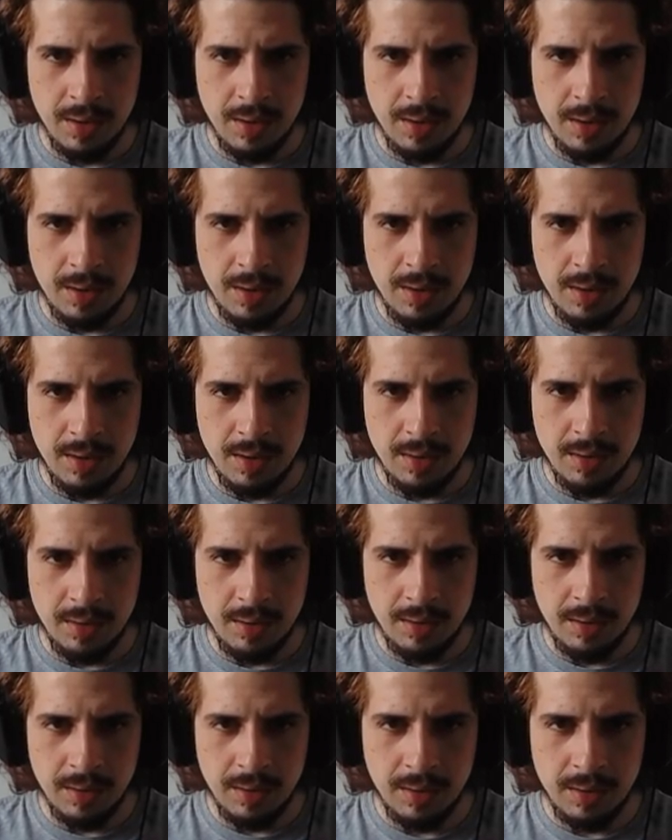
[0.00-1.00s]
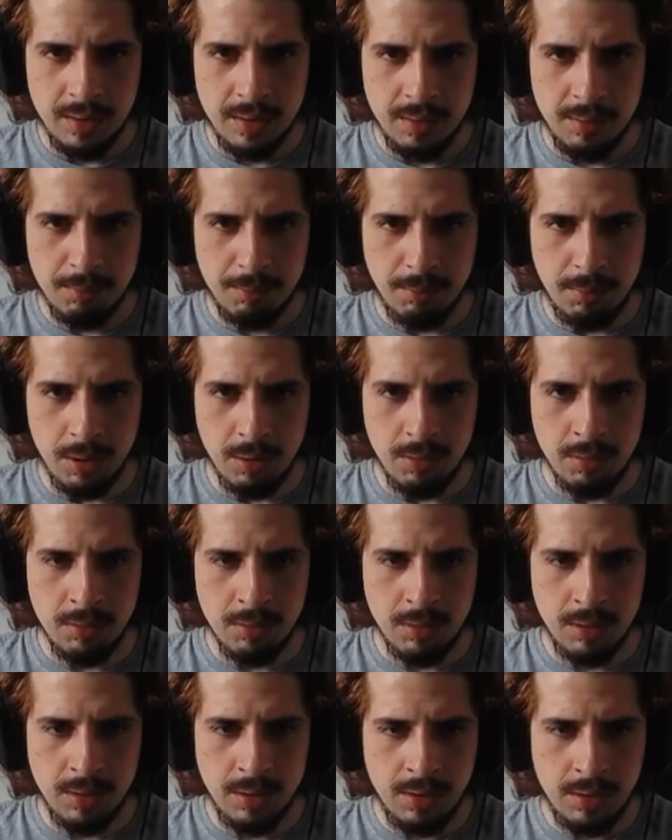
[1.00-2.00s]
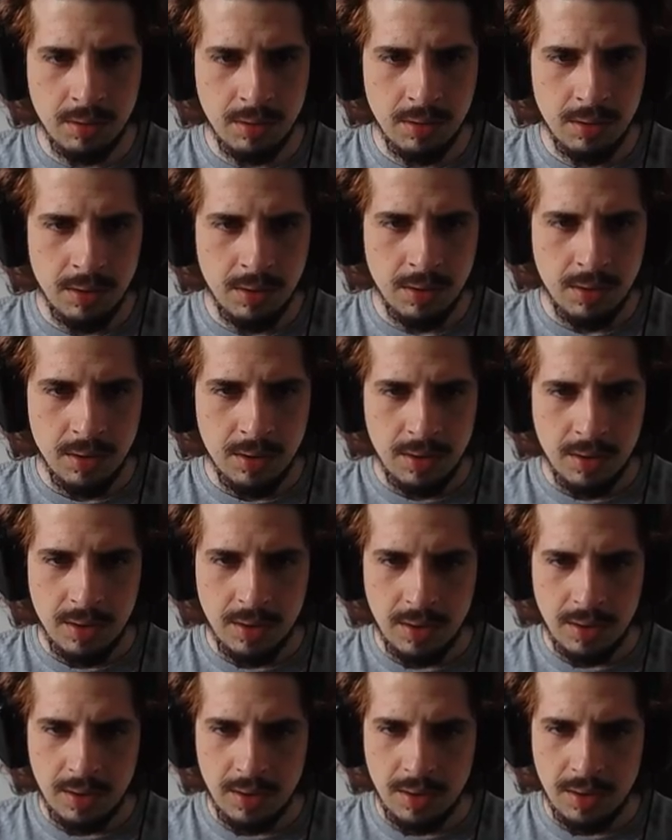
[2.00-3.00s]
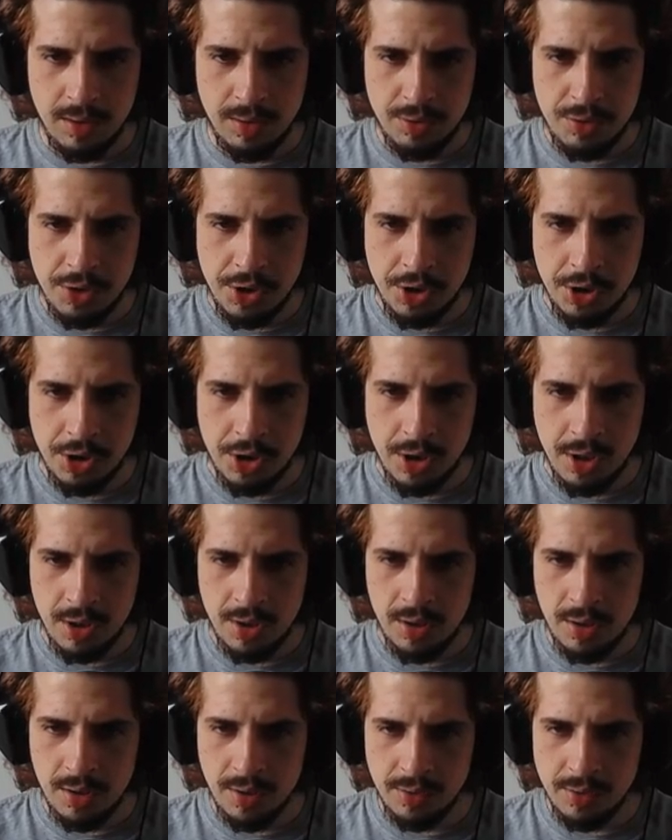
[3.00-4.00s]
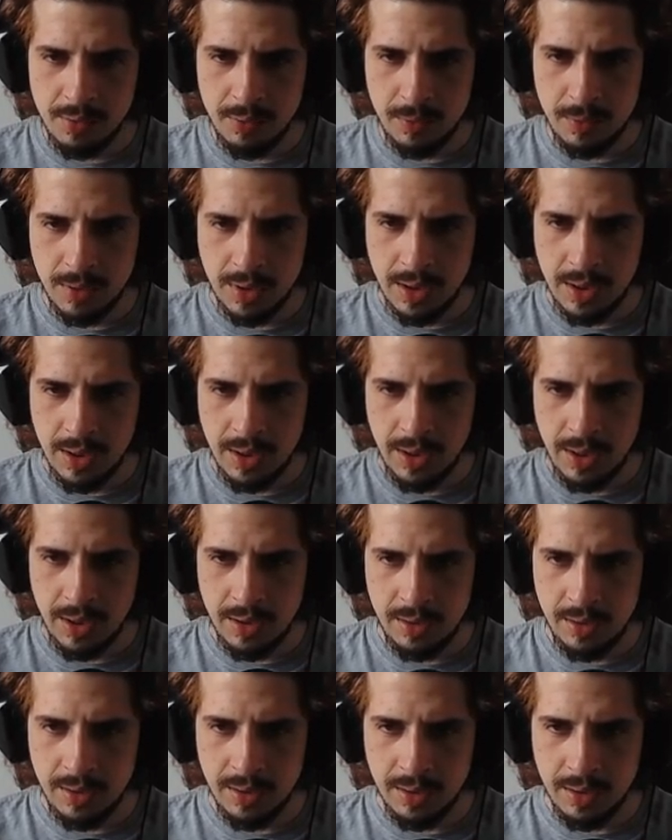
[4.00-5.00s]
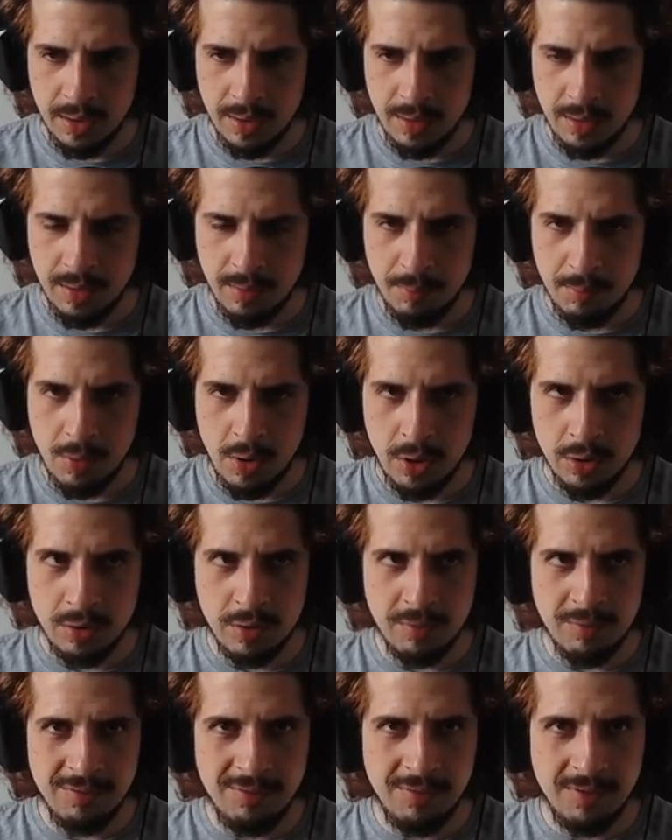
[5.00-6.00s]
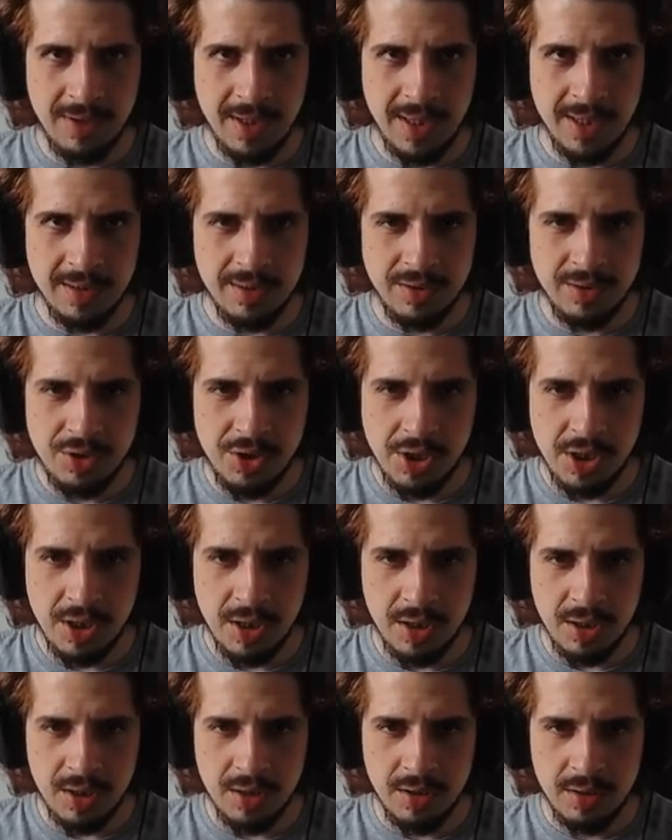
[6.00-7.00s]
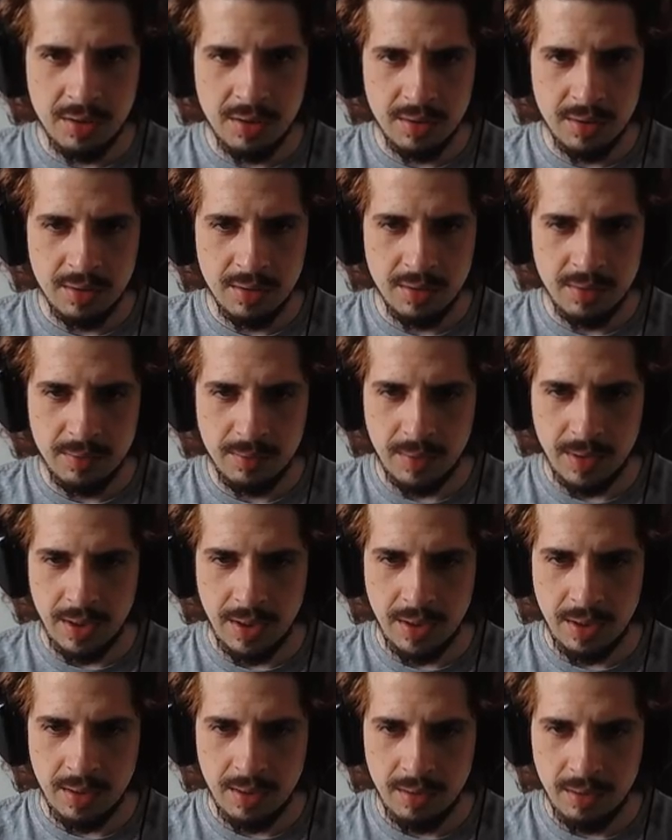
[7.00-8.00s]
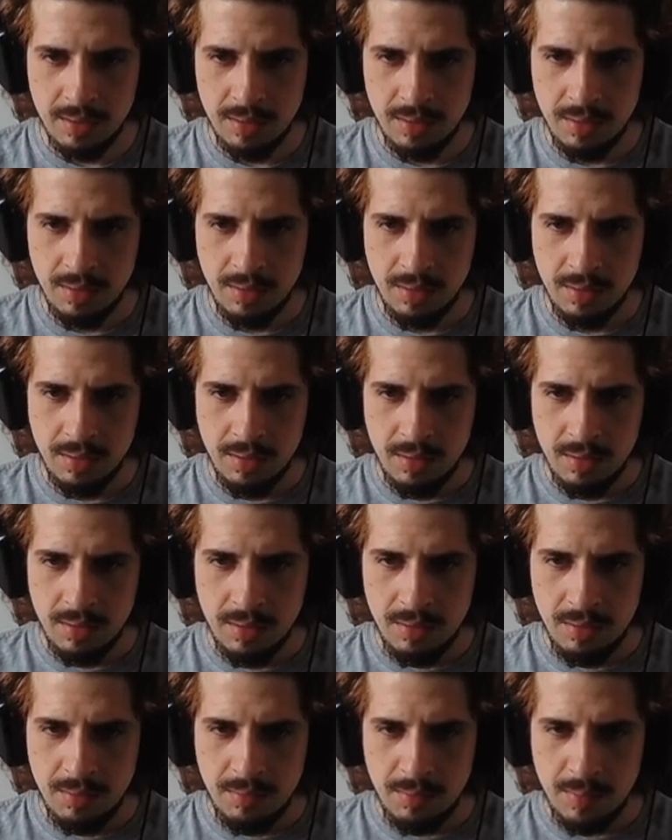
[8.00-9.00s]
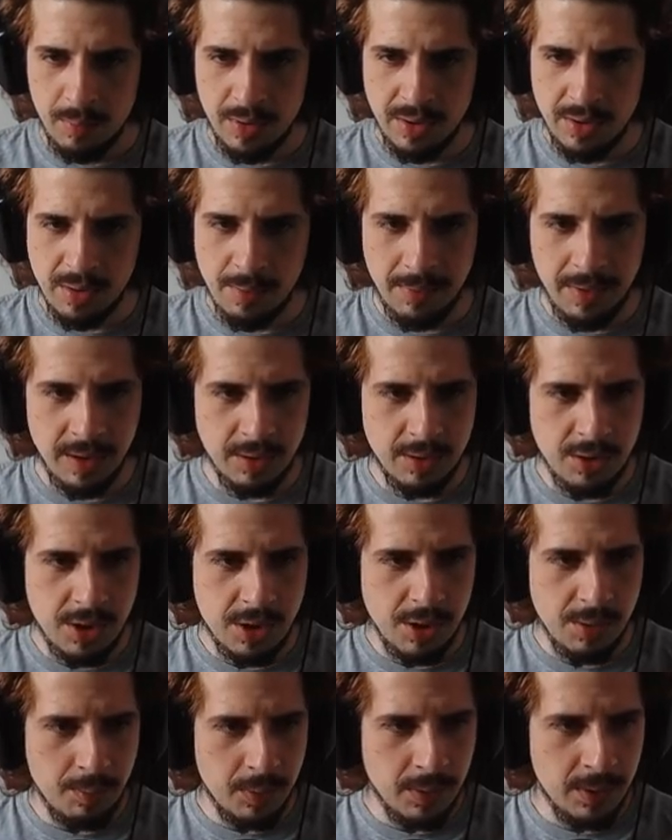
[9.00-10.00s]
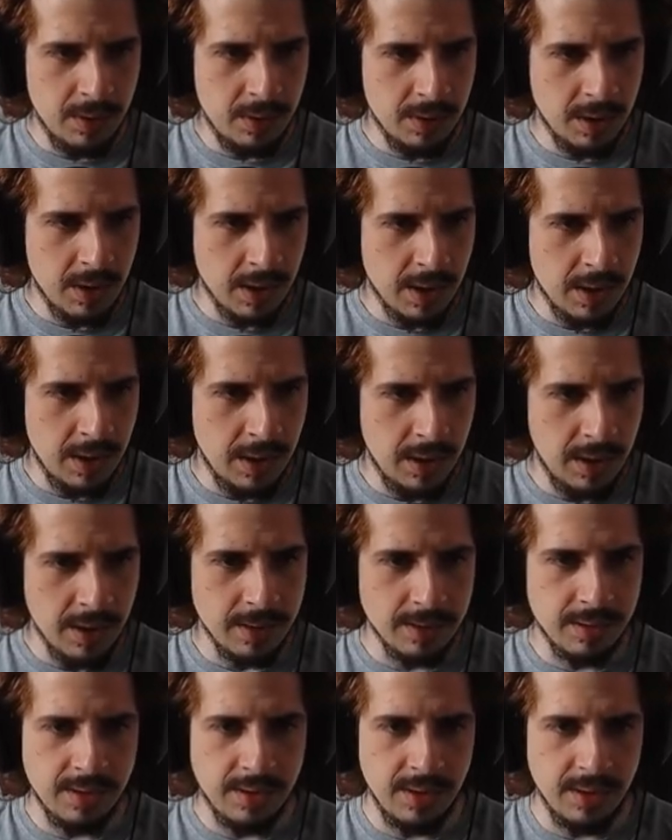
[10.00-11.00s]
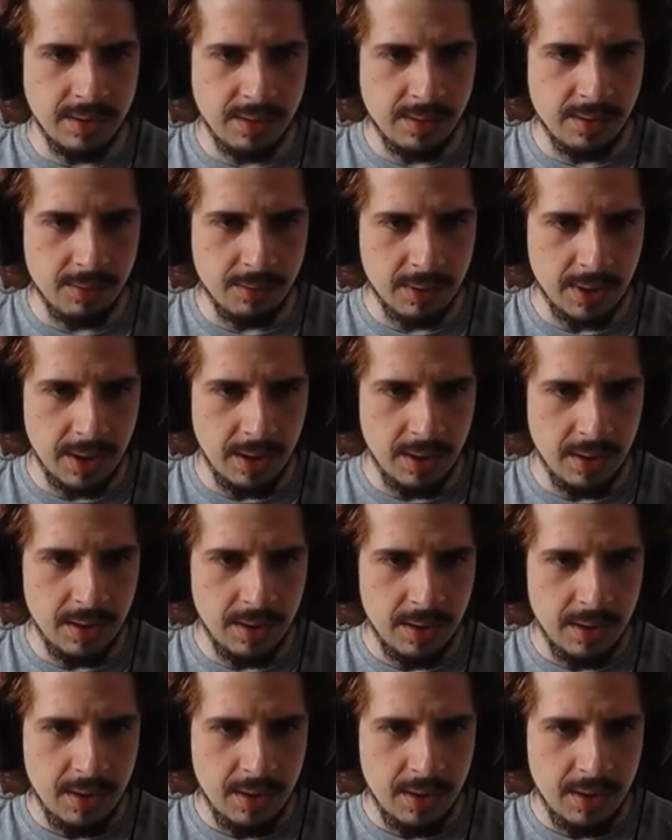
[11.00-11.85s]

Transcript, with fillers: And bong. And chairs, we're gonna get the modern flat chair, right? Maybe something cheaper? Can I... Yeah, seats, okay.